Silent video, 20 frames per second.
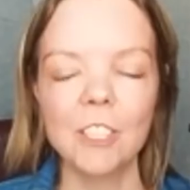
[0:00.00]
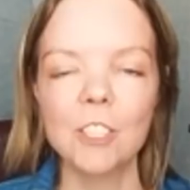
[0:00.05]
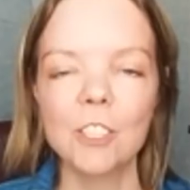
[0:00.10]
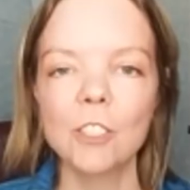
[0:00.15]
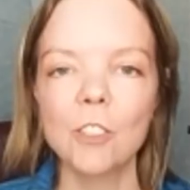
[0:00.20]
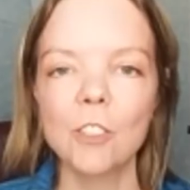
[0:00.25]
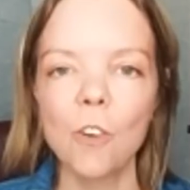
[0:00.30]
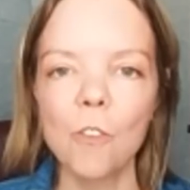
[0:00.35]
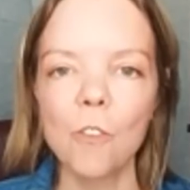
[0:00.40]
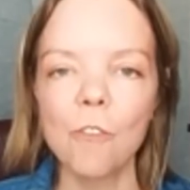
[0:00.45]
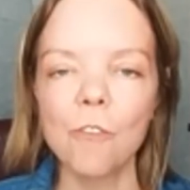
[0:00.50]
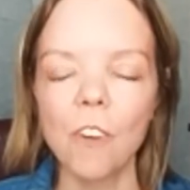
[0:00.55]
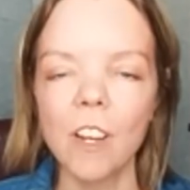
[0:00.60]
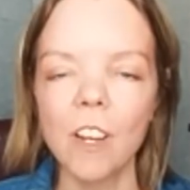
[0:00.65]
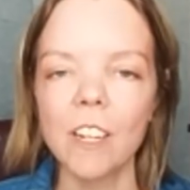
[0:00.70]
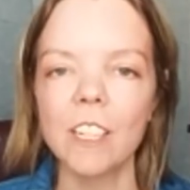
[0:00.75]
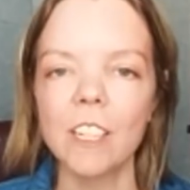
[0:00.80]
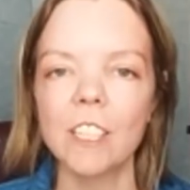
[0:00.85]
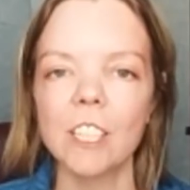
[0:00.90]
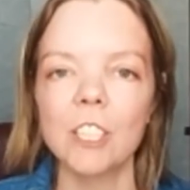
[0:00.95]
It's so
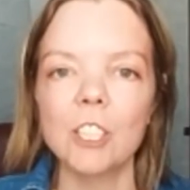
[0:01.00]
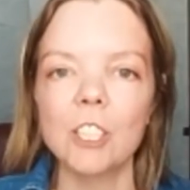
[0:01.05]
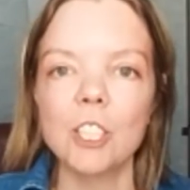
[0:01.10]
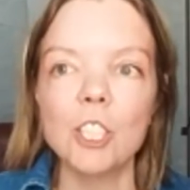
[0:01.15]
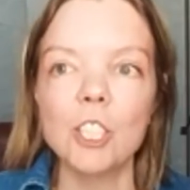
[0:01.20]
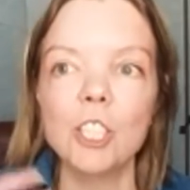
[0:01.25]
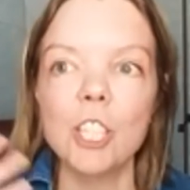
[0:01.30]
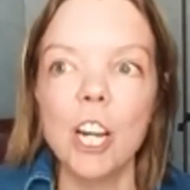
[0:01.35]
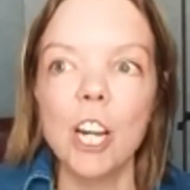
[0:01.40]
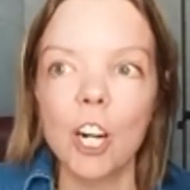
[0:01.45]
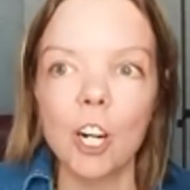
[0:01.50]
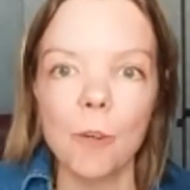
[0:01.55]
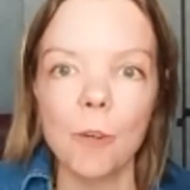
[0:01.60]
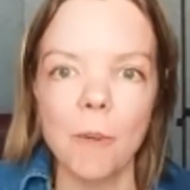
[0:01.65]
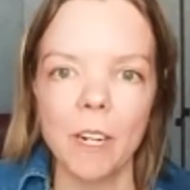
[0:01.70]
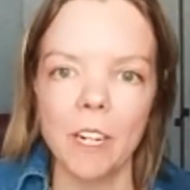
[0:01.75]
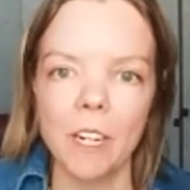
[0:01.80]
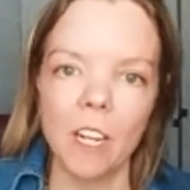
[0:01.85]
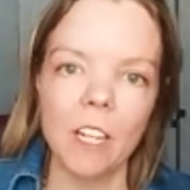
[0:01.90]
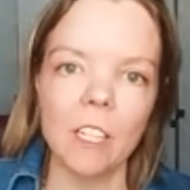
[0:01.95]
fun to share
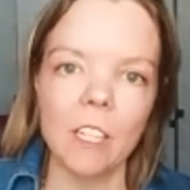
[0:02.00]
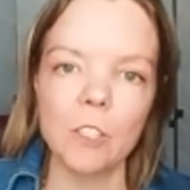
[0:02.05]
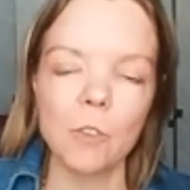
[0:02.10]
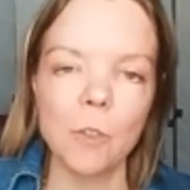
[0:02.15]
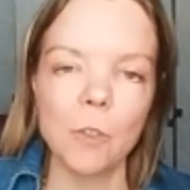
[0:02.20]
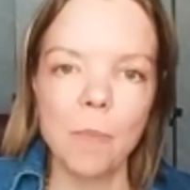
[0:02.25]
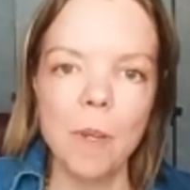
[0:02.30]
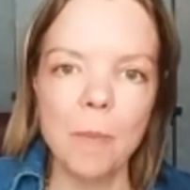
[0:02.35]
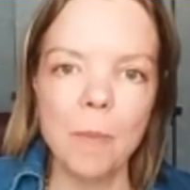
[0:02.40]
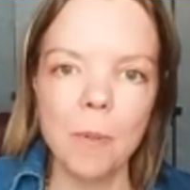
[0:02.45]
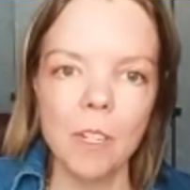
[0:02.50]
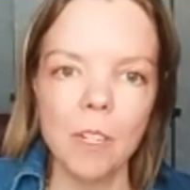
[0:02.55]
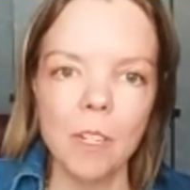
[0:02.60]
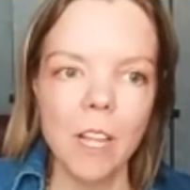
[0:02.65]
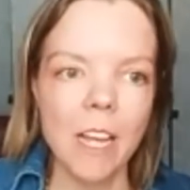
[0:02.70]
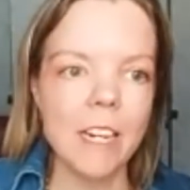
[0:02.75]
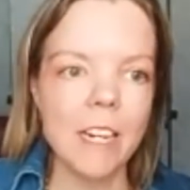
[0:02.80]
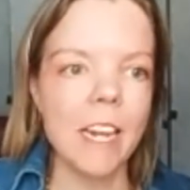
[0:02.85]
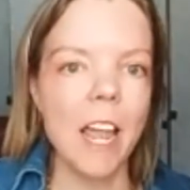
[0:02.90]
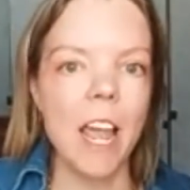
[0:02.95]
my knowledge with people
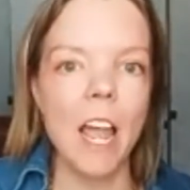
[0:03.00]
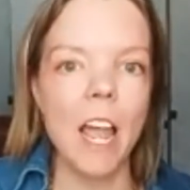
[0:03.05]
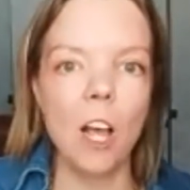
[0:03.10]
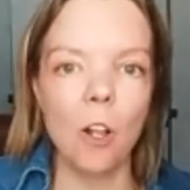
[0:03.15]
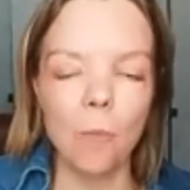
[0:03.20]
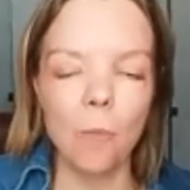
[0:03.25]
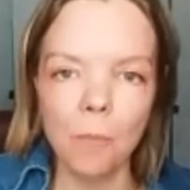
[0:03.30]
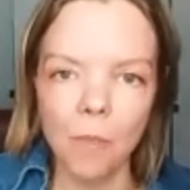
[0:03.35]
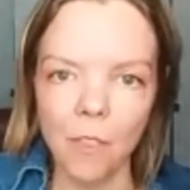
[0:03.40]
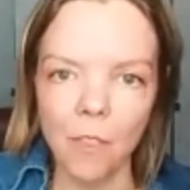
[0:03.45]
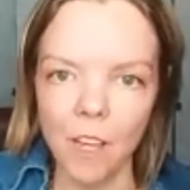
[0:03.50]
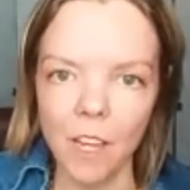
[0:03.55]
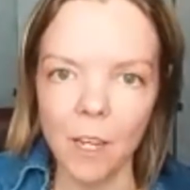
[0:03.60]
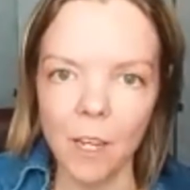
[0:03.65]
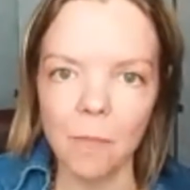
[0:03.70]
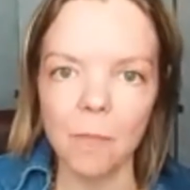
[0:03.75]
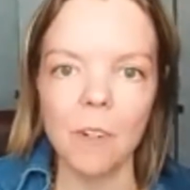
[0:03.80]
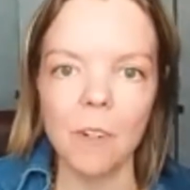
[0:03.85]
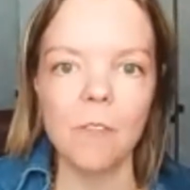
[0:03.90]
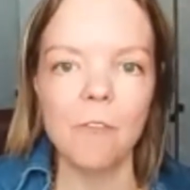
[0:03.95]
and to help
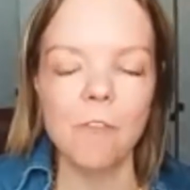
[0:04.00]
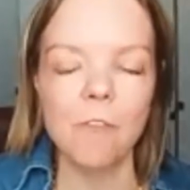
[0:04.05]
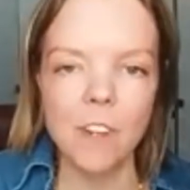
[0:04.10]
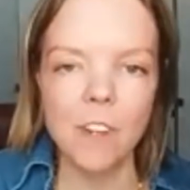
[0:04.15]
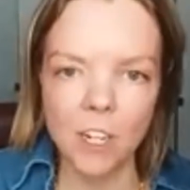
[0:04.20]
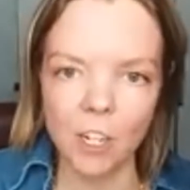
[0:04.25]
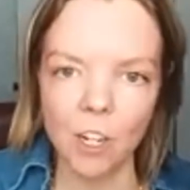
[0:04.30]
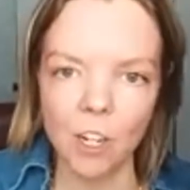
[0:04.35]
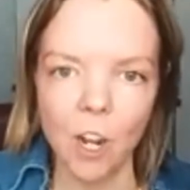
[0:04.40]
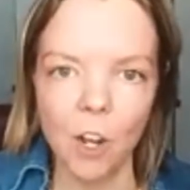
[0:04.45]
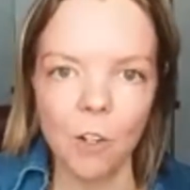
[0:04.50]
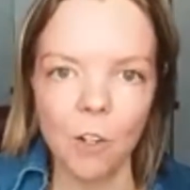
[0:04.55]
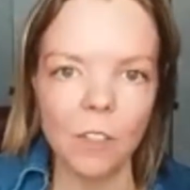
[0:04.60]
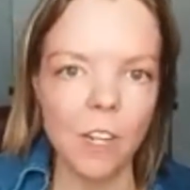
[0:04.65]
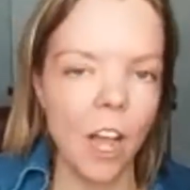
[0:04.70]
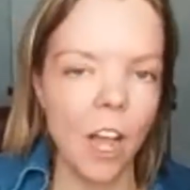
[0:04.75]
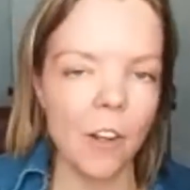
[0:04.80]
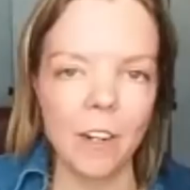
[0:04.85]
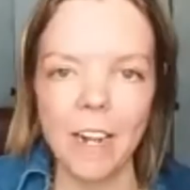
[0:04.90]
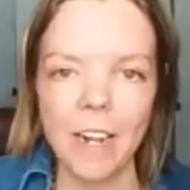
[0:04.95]
them figure out
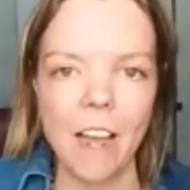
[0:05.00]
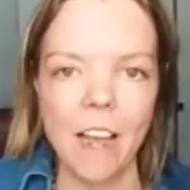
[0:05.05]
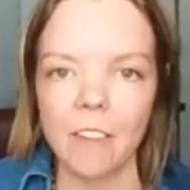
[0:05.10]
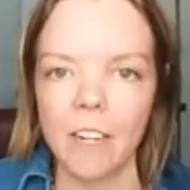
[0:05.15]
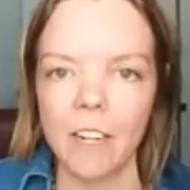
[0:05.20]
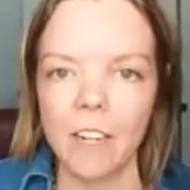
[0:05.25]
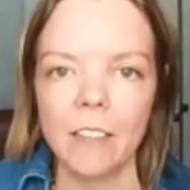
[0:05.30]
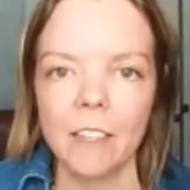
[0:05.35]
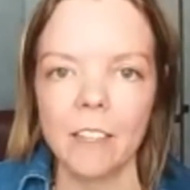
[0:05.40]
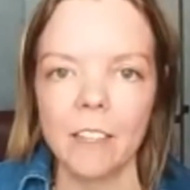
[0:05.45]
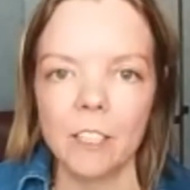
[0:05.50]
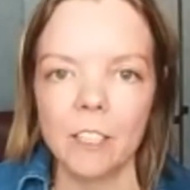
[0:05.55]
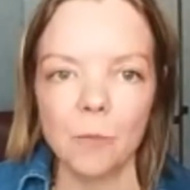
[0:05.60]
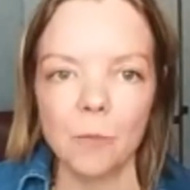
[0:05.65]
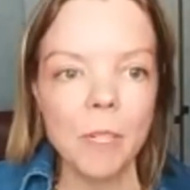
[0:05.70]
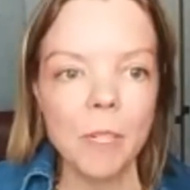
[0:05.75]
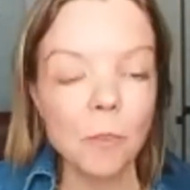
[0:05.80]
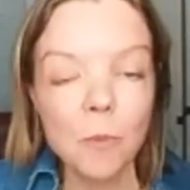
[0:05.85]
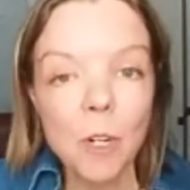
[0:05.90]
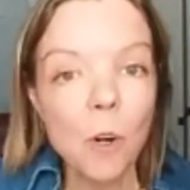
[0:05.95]
how to navigate this
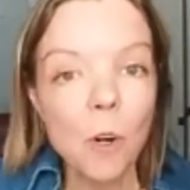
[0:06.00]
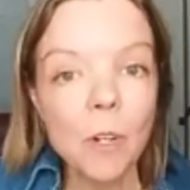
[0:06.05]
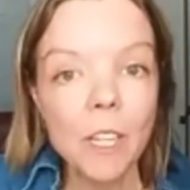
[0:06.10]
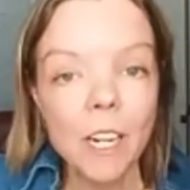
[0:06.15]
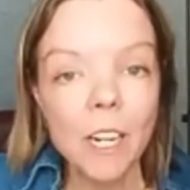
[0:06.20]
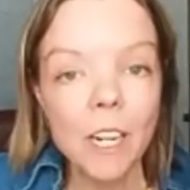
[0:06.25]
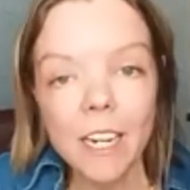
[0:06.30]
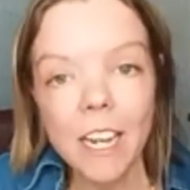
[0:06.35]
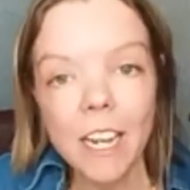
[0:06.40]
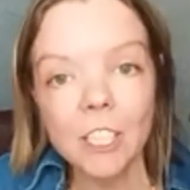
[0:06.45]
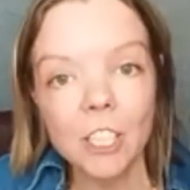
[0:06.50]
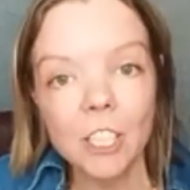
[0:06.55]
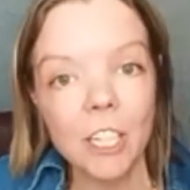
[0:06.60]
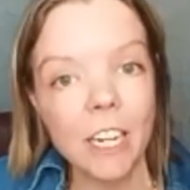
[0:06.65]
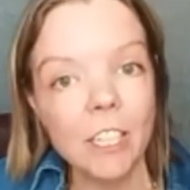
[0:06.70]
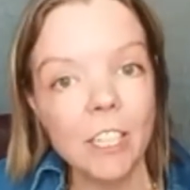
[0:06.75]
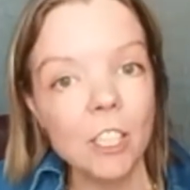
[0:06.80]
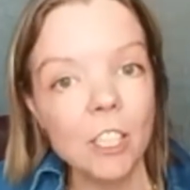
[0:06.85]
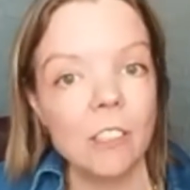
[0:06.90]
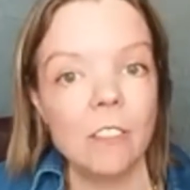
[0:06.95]
because we don't get any
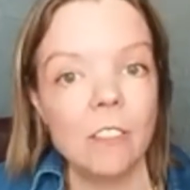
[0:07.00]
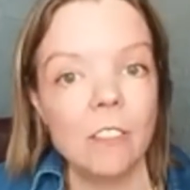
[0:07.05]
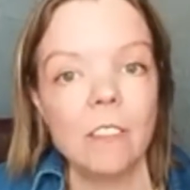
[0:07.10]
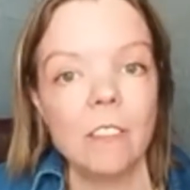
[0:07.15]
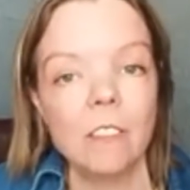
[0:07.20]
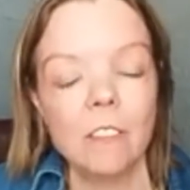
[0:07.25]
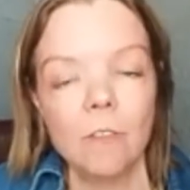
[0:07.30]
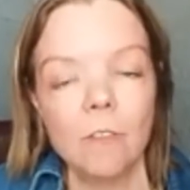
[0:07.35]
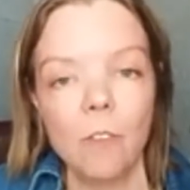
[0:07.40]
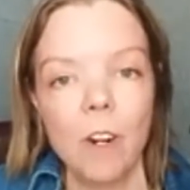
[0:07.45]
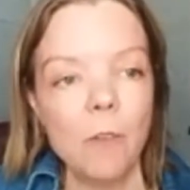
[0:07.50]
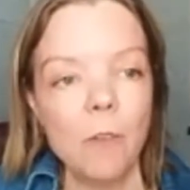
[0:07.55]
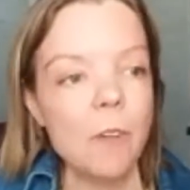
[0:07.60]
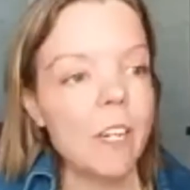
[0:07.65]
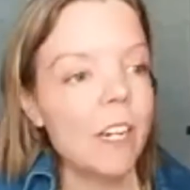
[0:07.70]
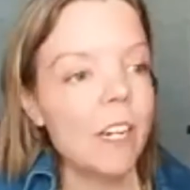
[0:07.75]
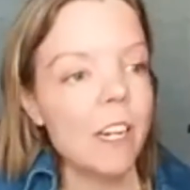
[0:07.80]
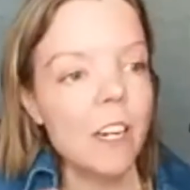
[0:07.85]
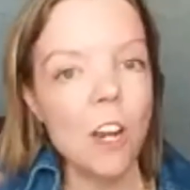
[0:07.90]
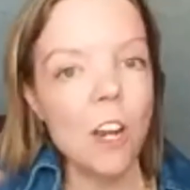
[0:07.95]
education right?
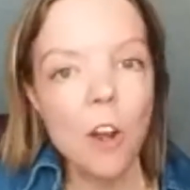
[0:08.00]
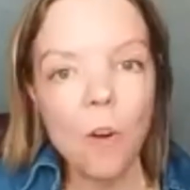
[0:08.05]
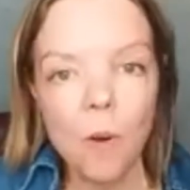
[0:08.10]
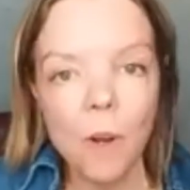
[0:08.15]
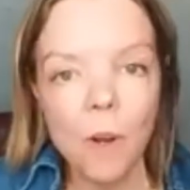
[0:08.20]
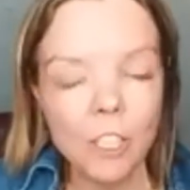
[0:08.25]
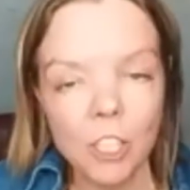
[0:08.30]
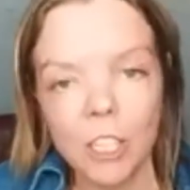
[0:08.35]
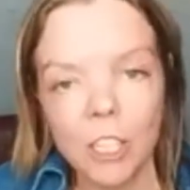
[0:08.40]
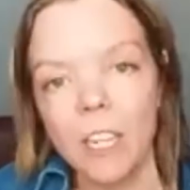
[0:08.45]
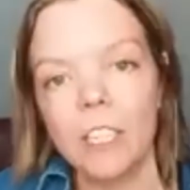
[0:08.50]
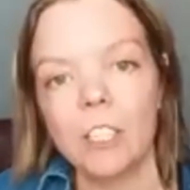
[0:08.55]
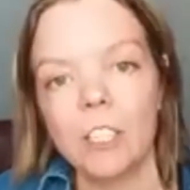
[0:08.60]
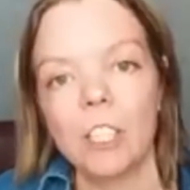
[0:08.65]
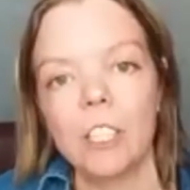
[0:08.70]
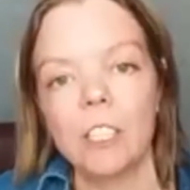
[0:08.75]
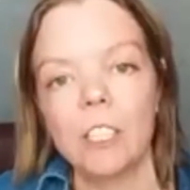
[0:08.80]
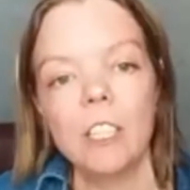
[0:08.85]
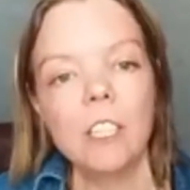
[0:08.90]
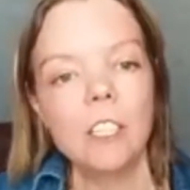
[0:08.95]
We no. get no
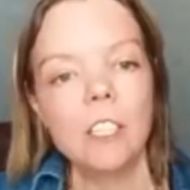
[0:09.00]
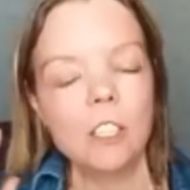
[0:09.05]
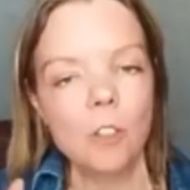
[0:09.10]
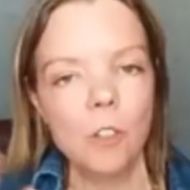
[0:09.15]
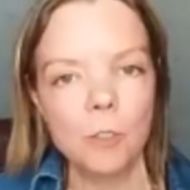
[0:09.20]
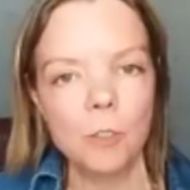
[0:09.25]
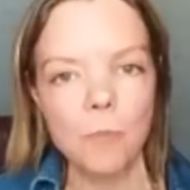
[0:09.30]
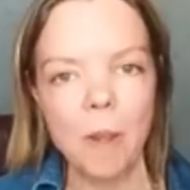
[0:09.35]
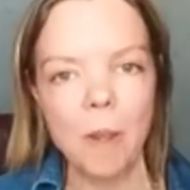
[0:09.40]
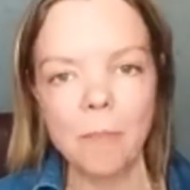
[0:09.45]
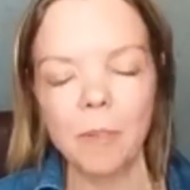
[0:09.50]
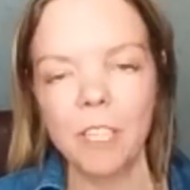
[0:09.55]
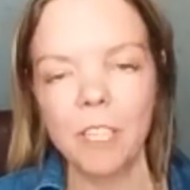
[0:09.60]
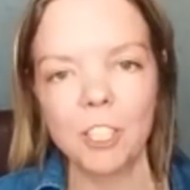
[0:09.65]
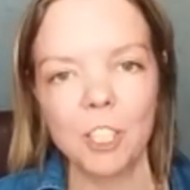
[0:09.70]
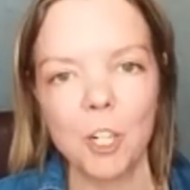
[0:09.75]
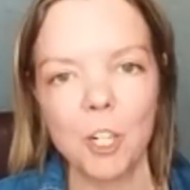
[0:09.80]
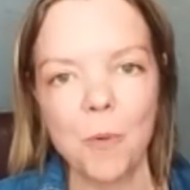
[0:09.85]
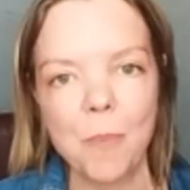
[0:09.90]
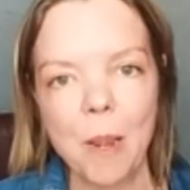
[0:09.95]
education. So it's my
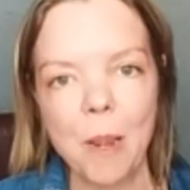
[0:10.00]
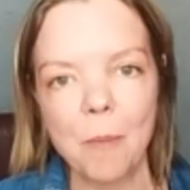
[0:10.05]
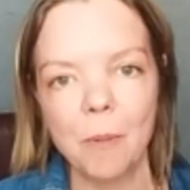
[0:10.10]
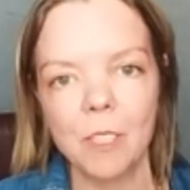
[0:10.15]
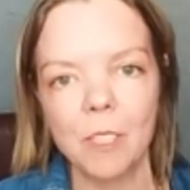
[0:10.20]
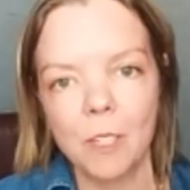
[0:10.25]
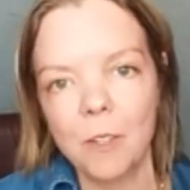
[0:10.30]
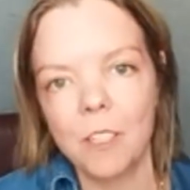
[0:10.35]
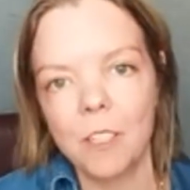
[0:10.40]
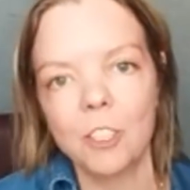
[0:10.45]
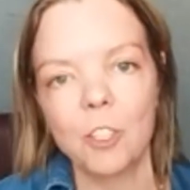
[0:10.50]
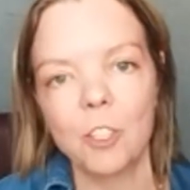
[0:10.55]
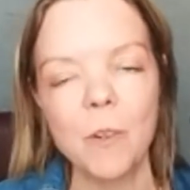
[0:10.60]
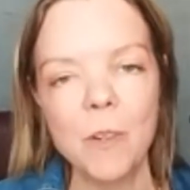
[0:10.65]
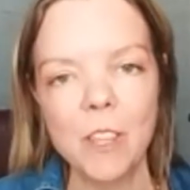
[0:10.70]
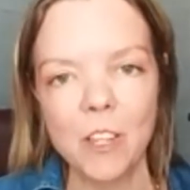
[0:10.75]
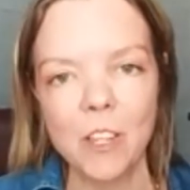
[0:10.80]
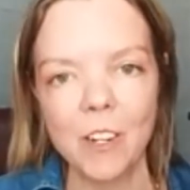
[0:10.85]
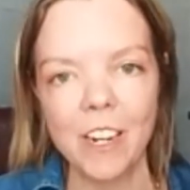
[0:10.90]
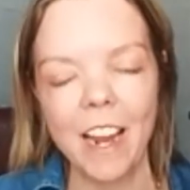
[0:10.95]
pleasure to be able to join with you